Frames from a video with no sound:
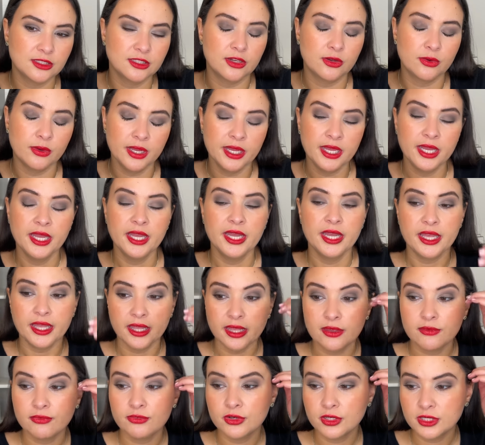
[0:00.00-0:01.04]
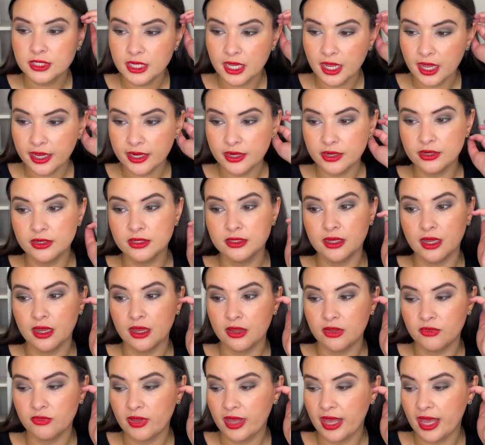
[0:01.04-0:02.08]
So if you're tired
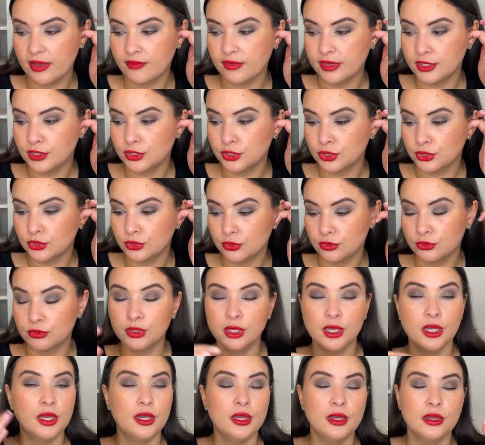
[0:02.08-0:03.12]
of having to